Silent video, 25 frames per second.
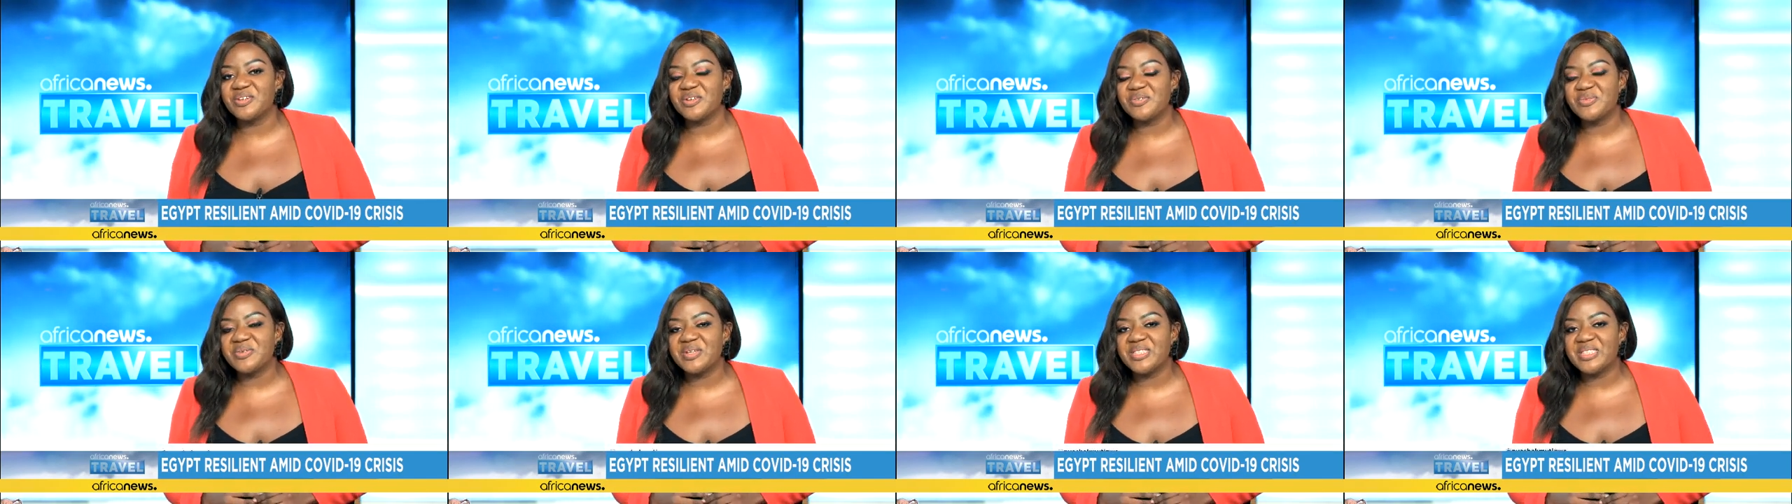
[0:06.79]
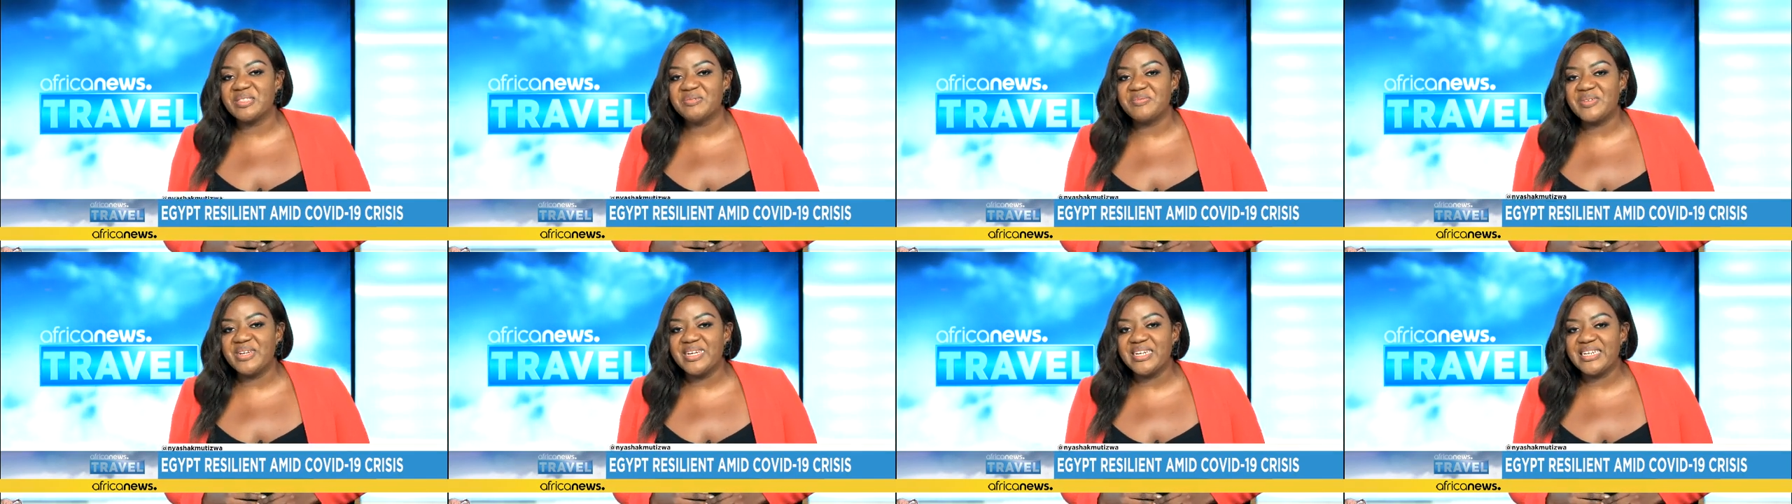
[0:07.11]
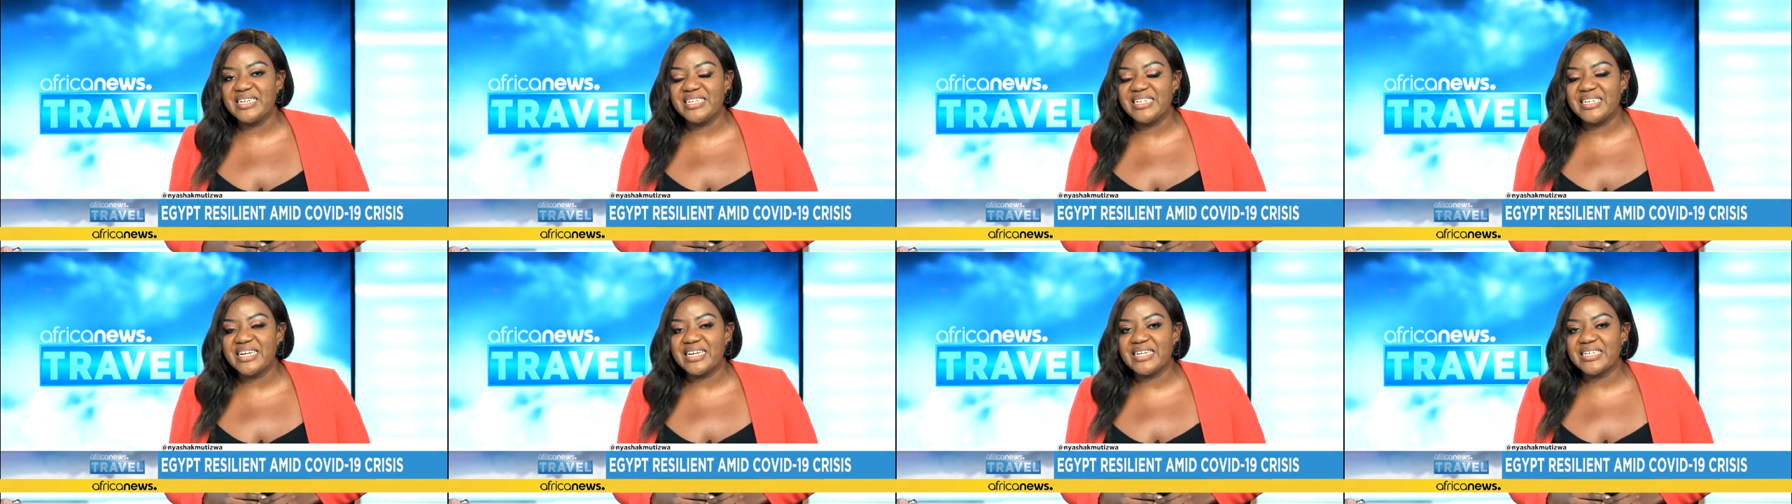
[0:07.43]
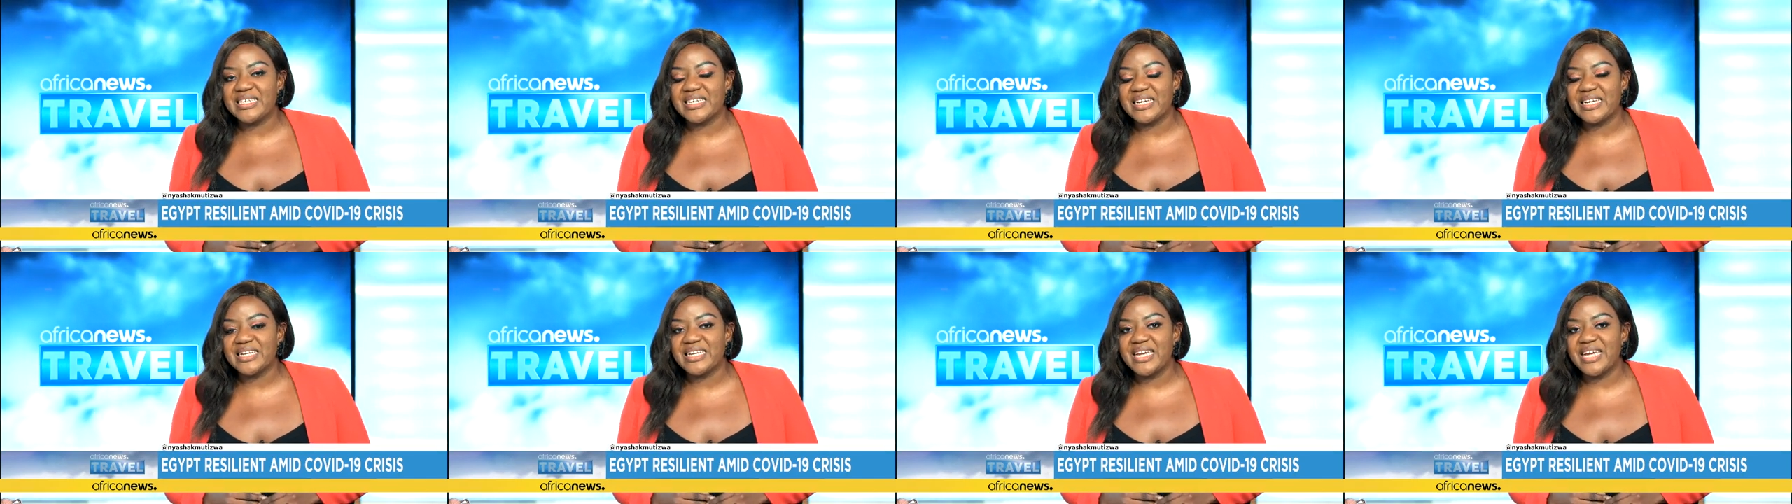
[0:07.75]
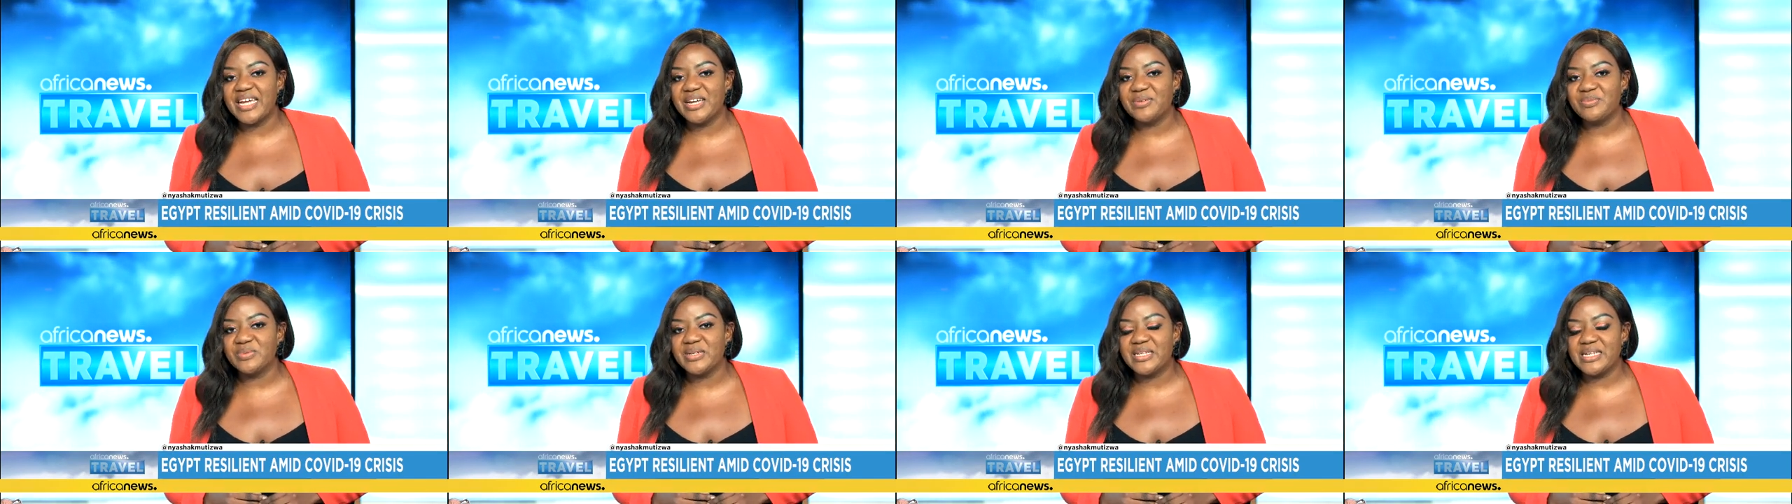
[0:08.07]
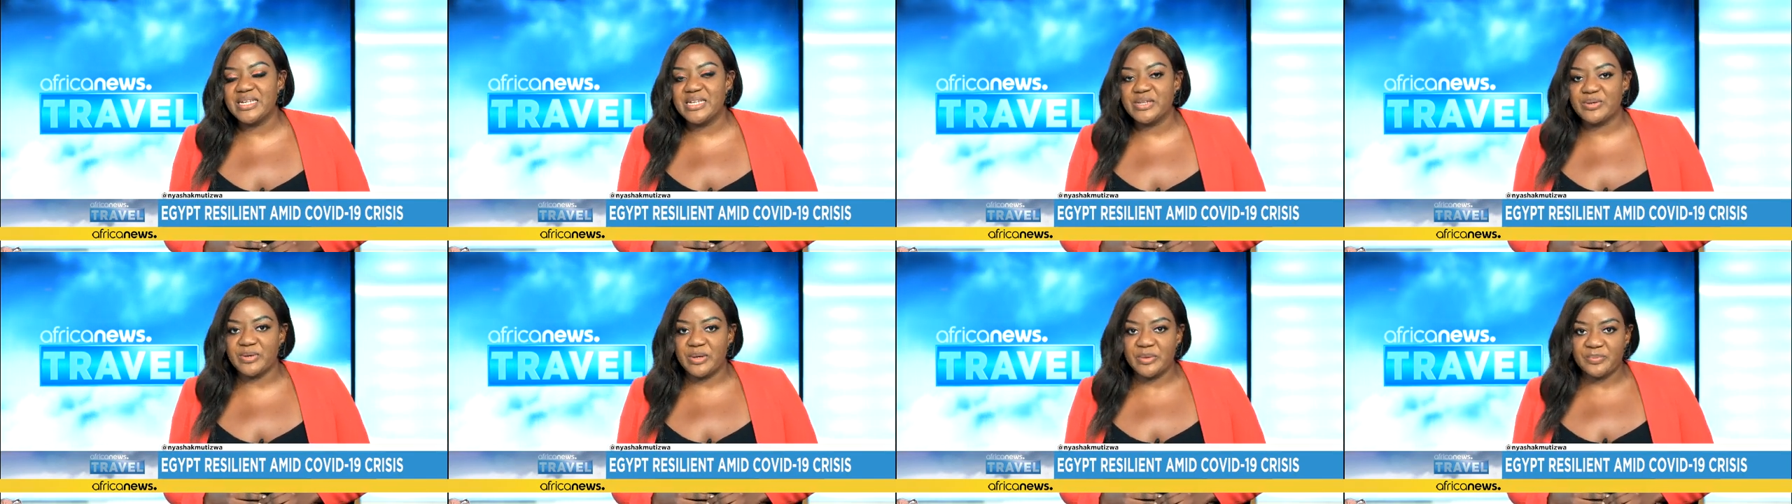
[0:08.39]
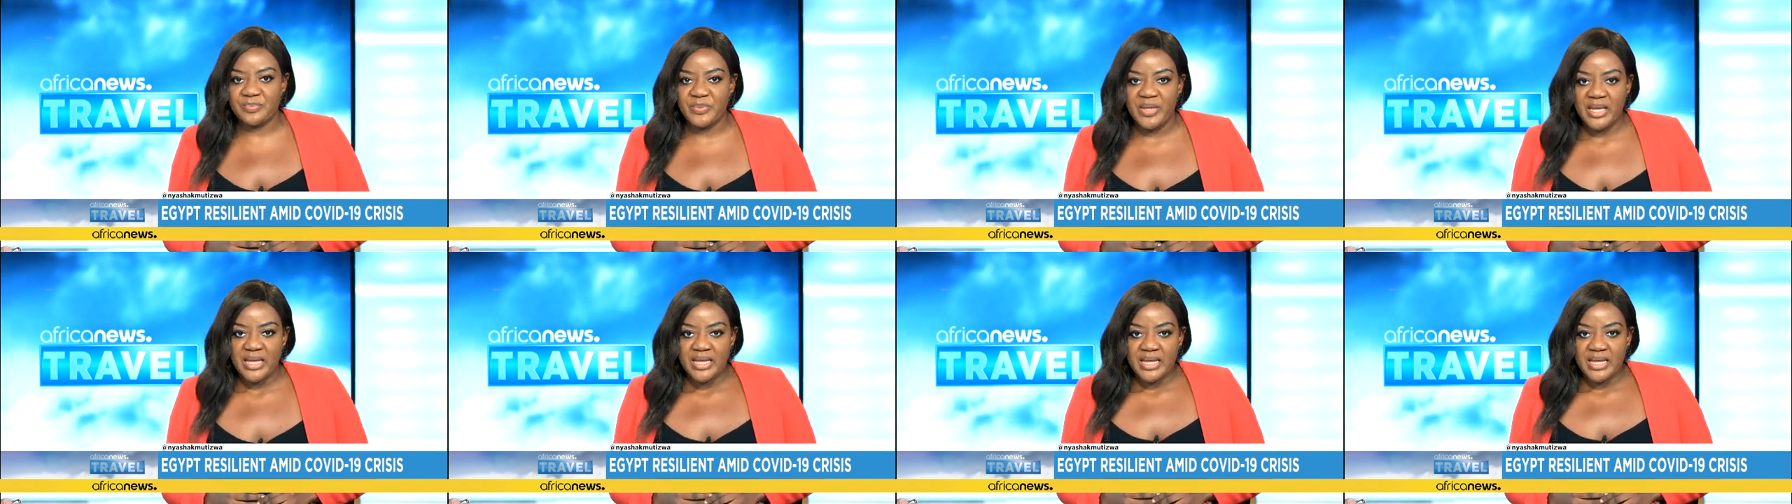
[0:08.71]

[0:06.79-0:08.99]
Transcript: with me, Nyasha K. Mutizwa.